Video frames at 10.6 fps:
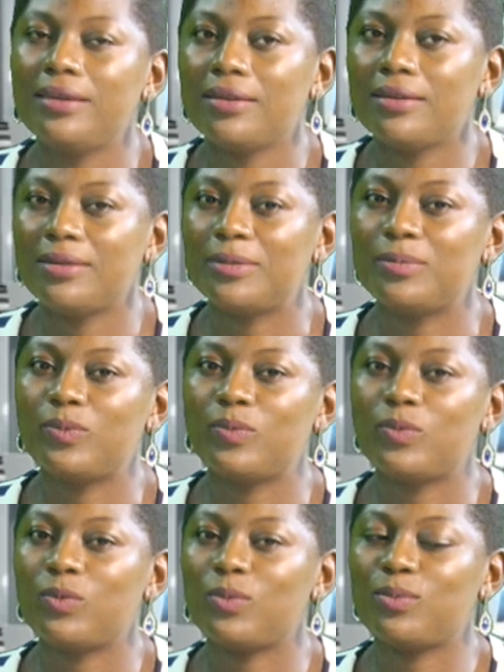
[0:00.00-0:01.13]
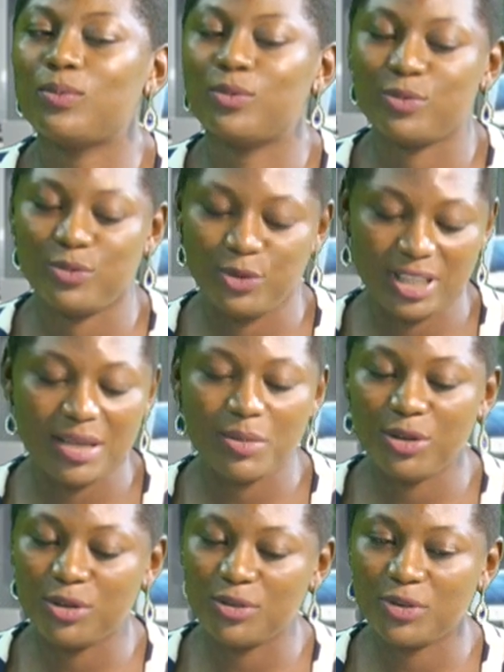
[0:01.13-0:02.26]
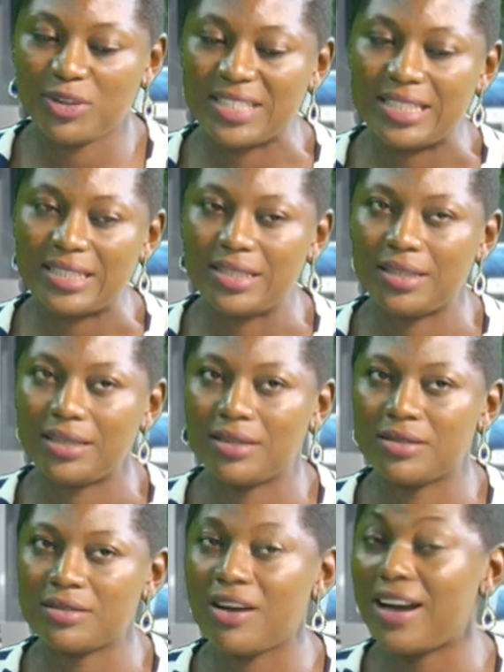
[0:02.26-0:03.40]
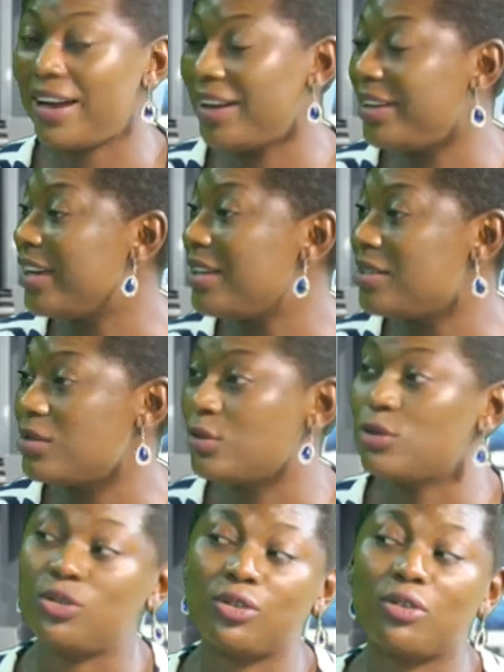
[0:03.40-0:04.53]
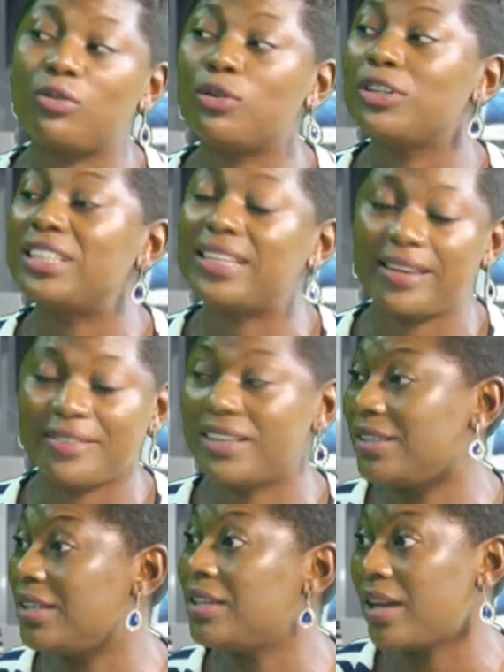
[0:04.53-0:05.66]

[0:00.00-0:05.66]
Fortabe University is a higher institution of learning accredited in